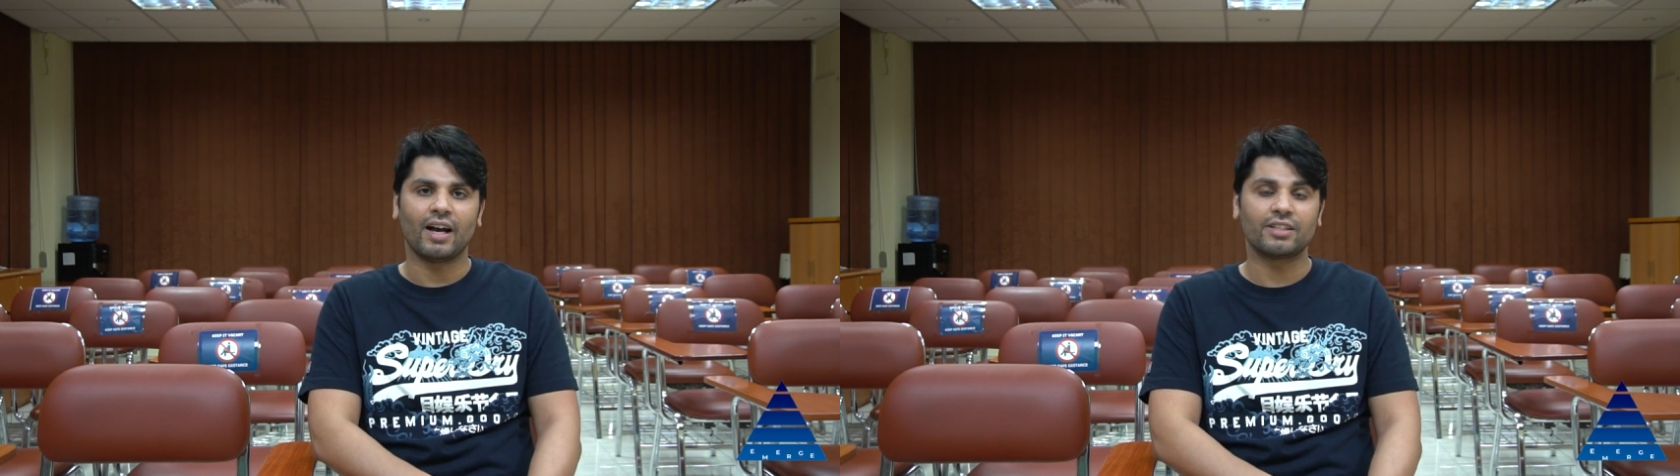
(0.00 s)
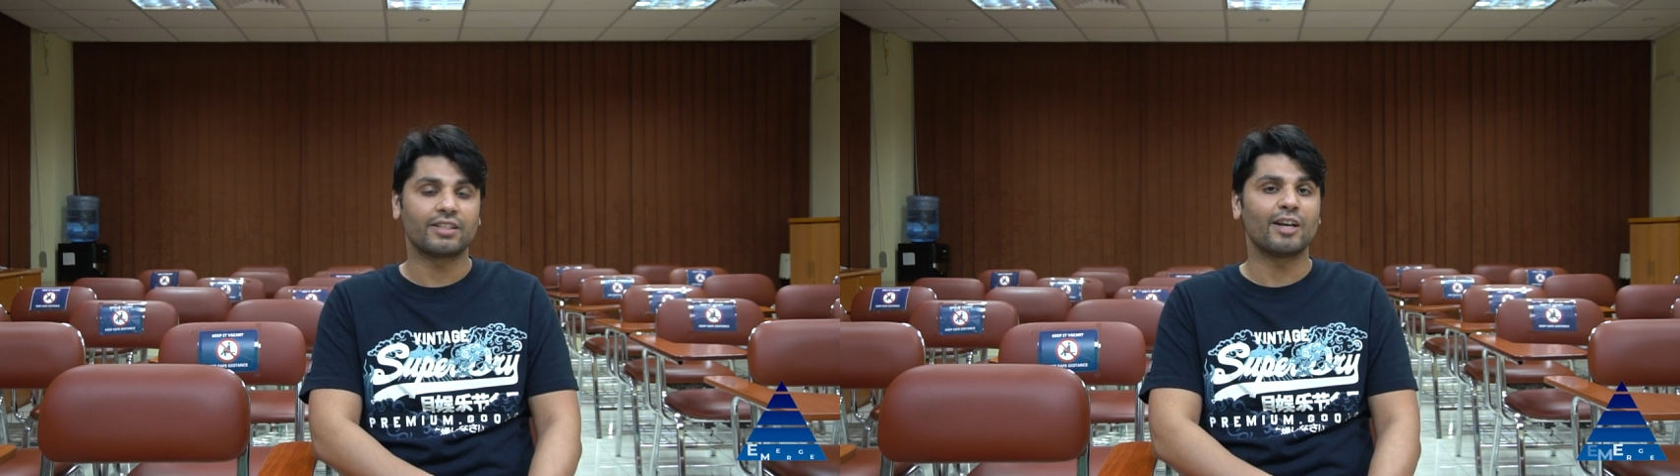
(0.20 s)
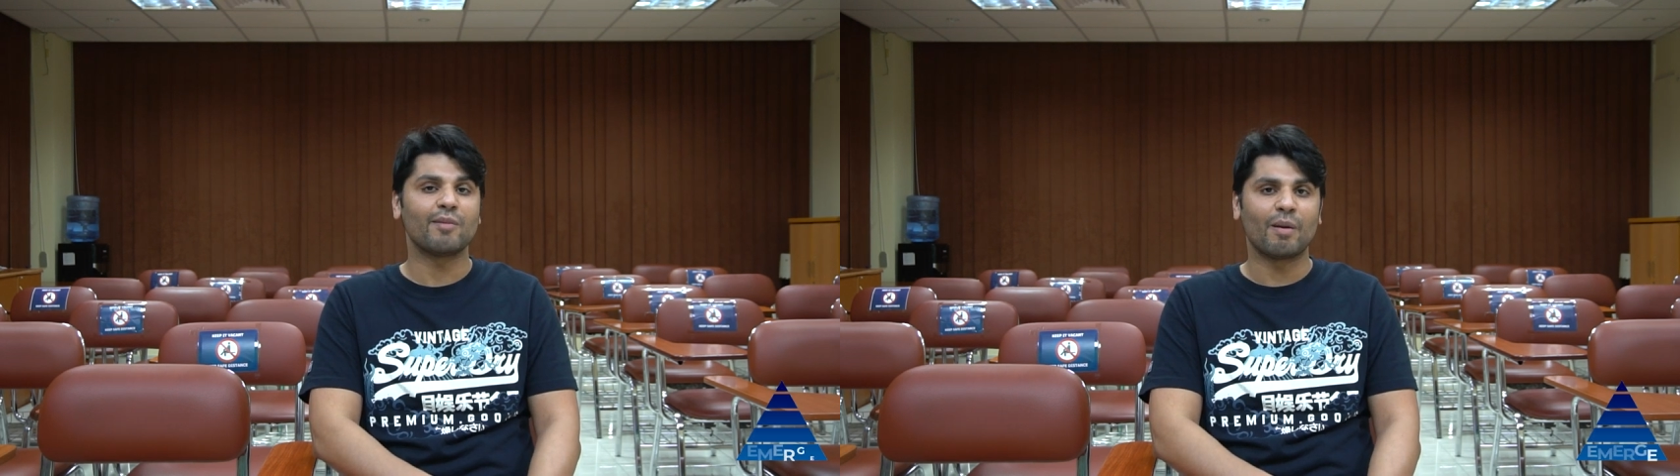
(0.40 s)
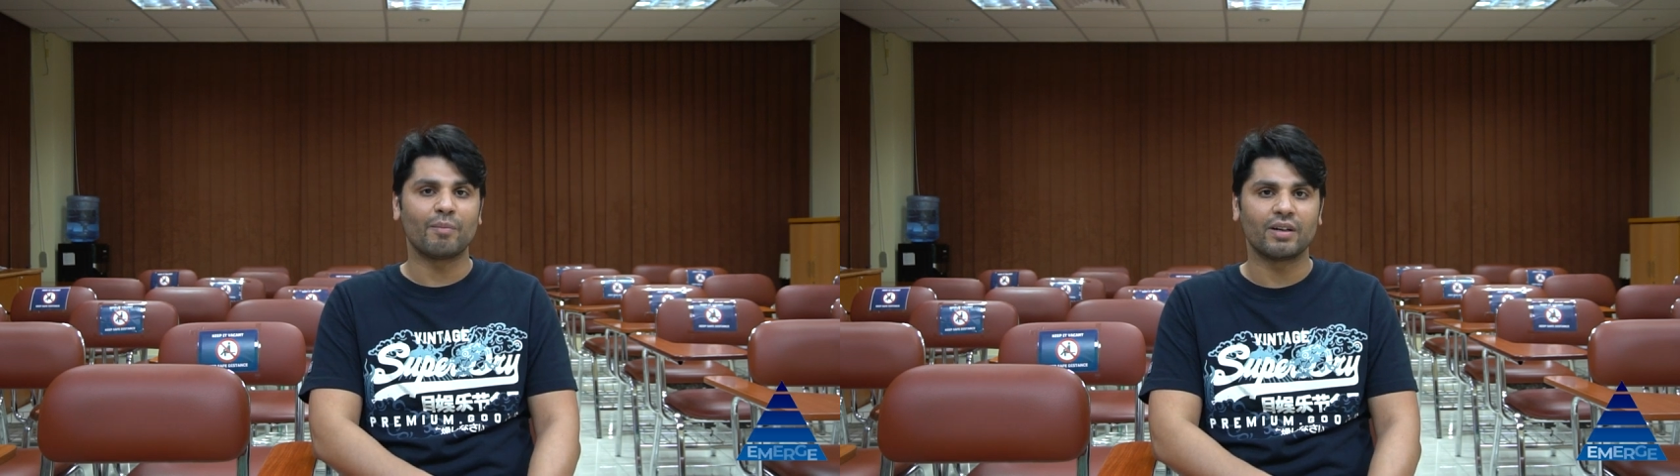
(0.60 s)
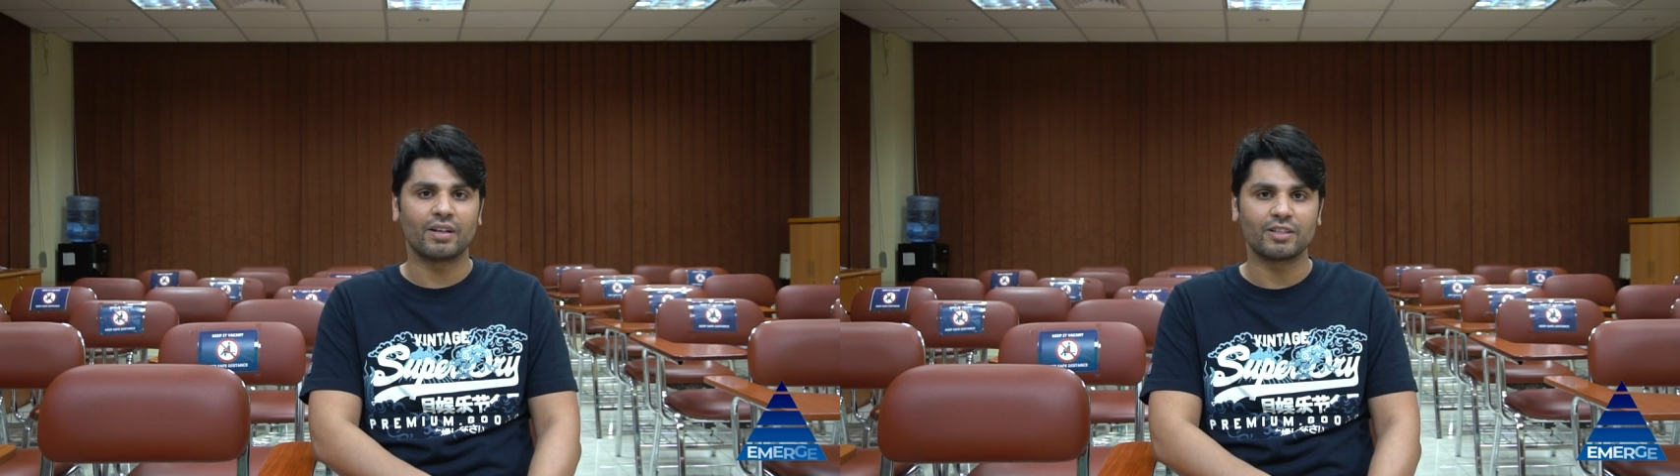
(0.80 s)
I still
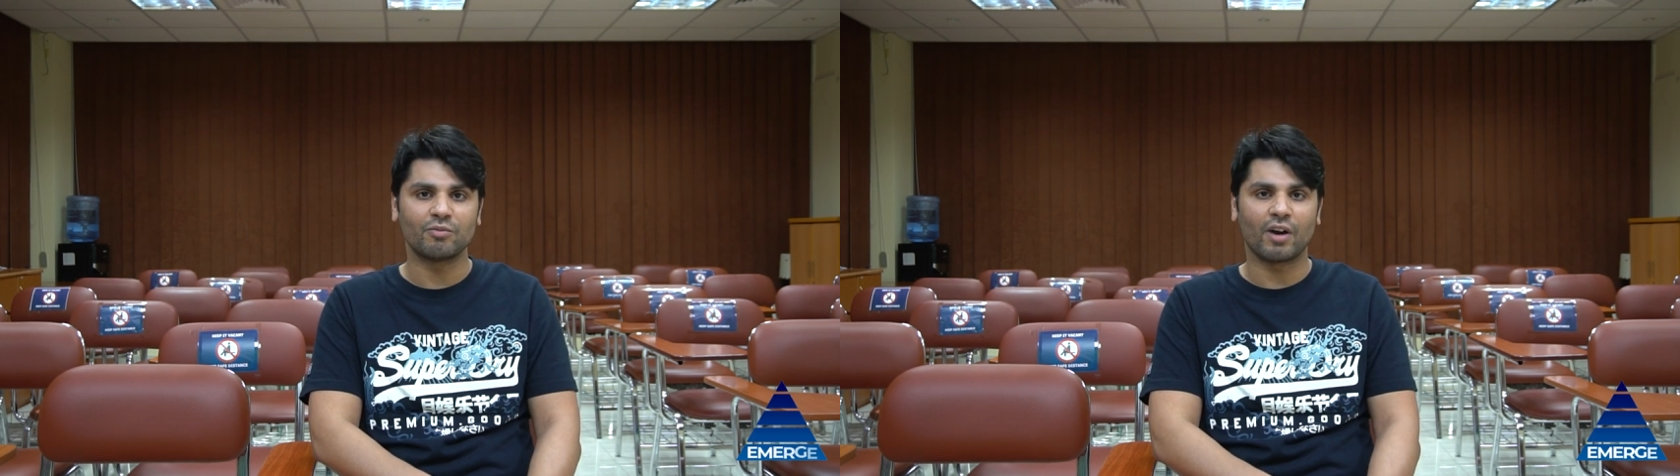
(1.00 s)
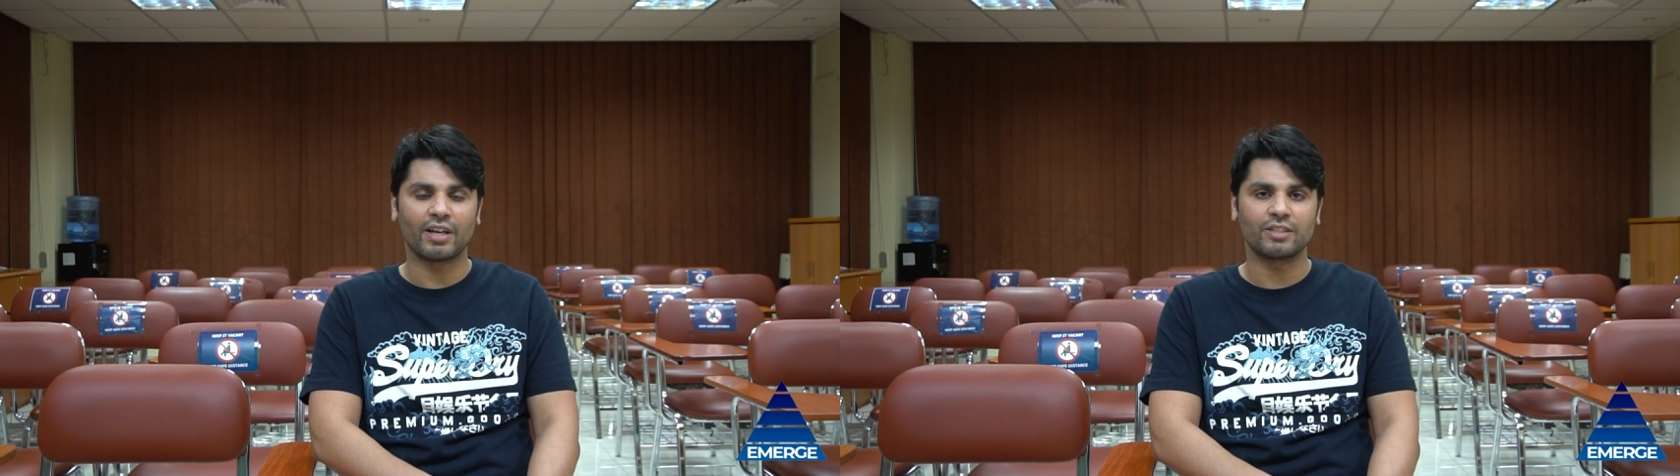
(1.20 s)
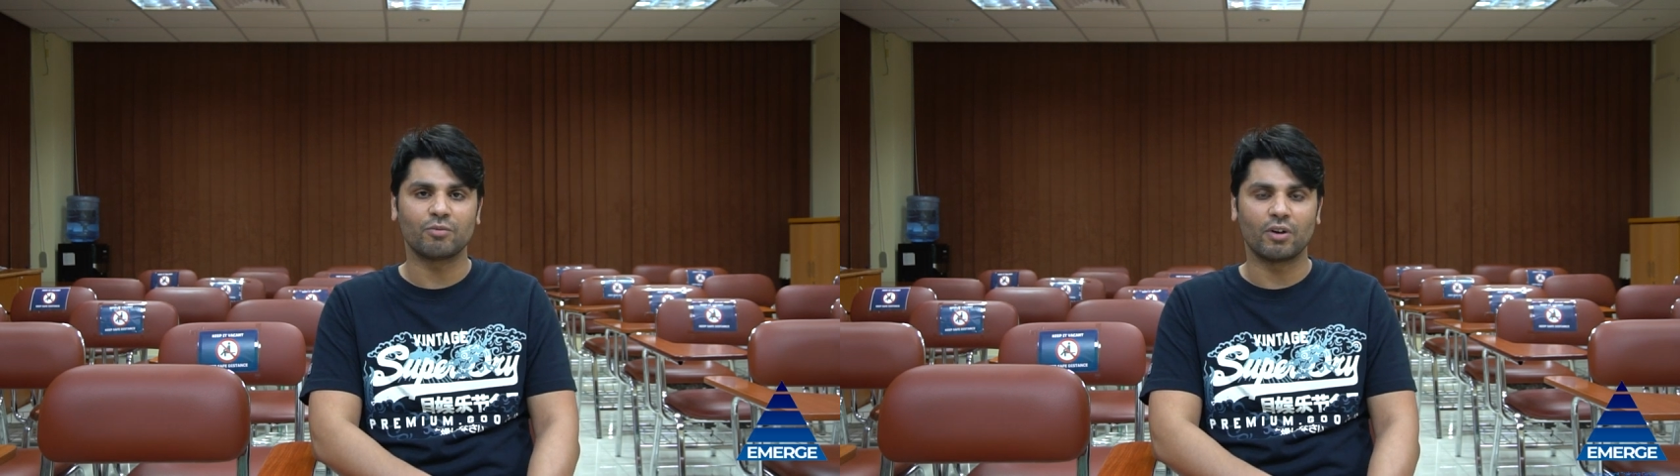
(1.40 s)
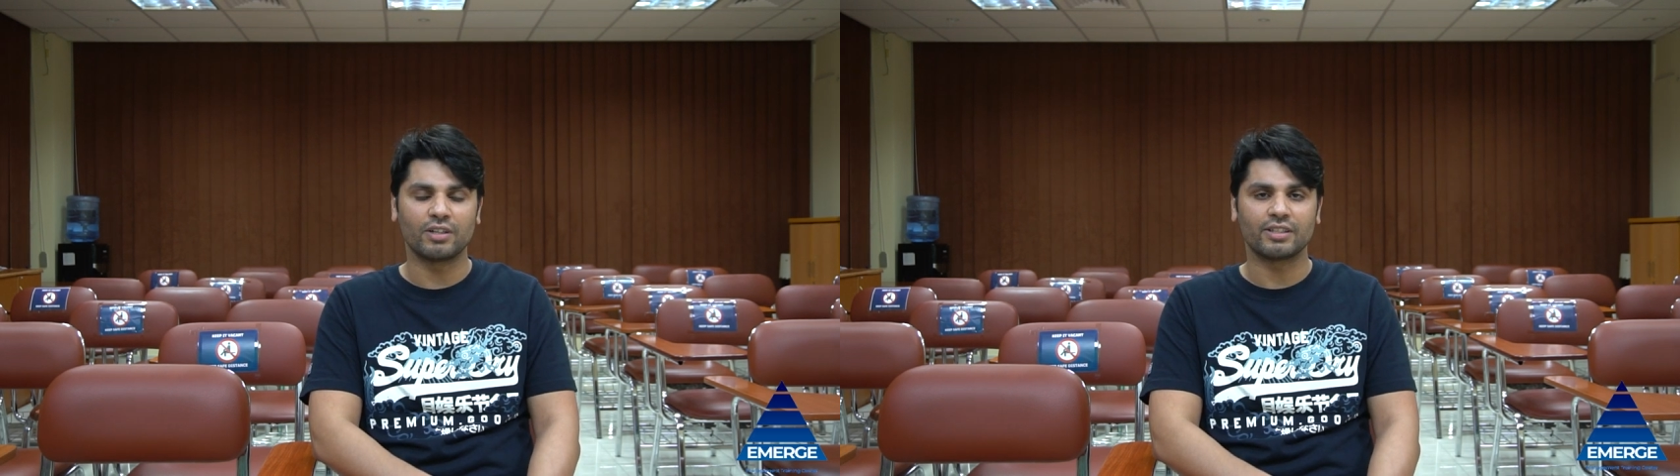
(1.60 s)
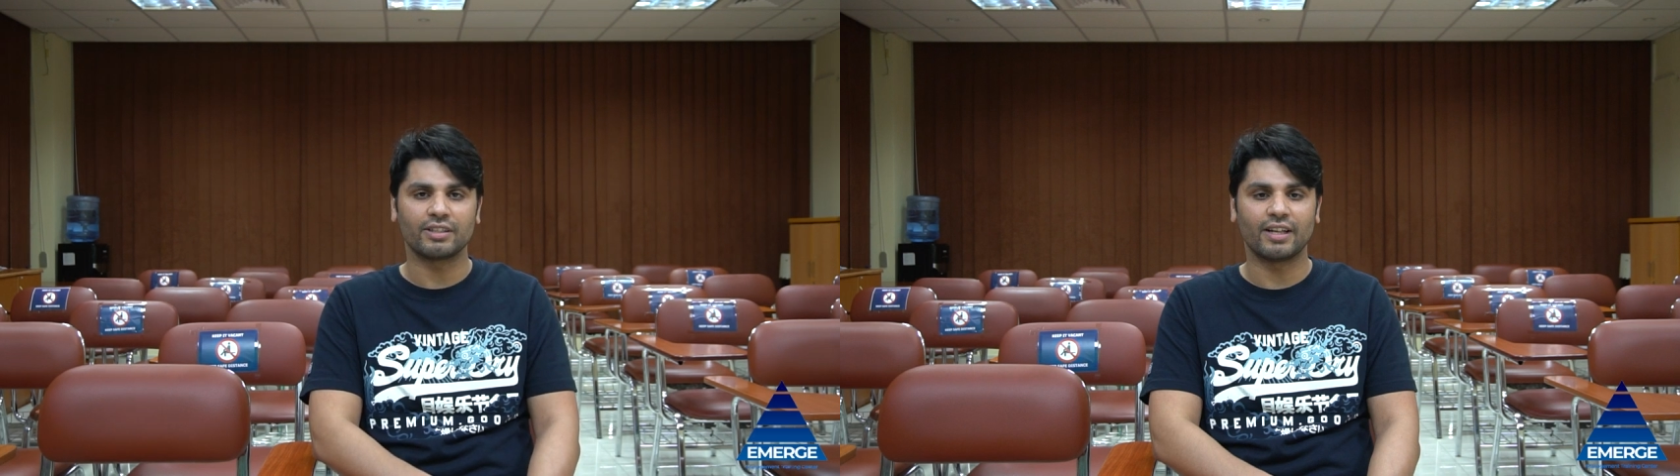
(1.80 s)
remember his wise
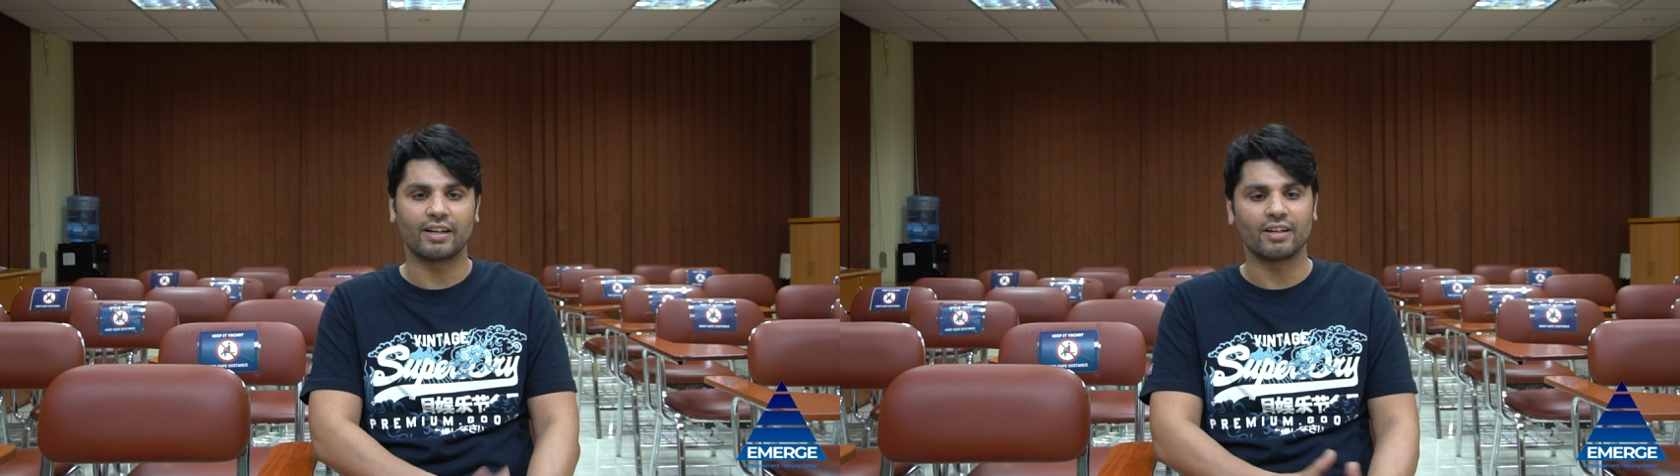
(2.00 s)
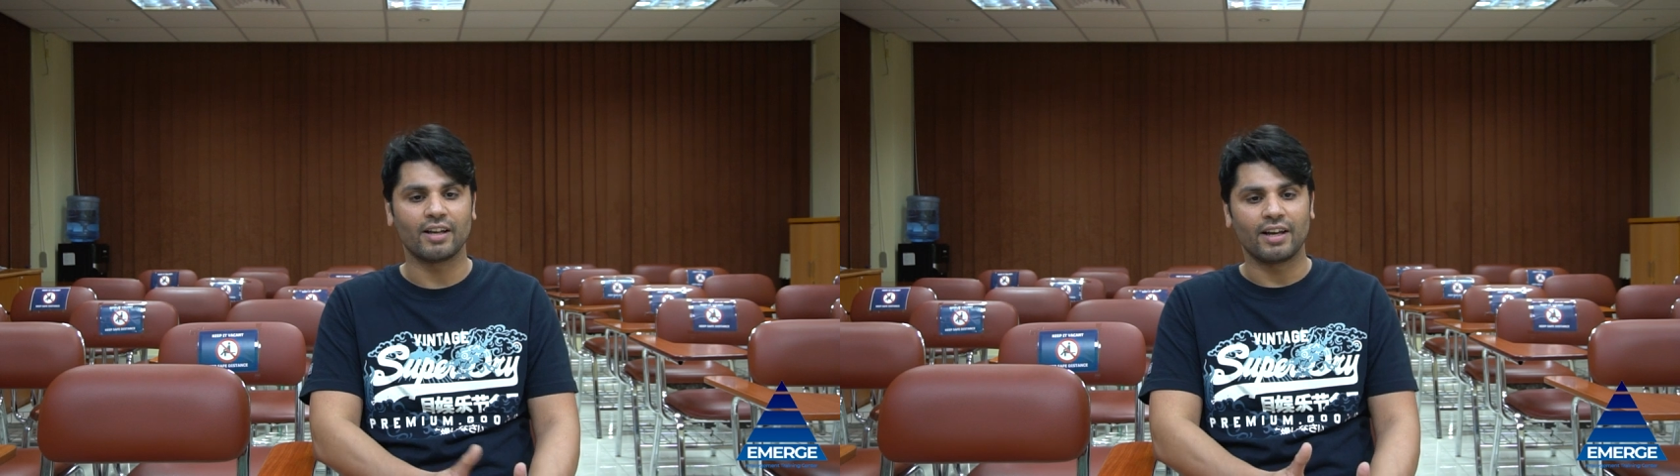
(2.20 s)
words that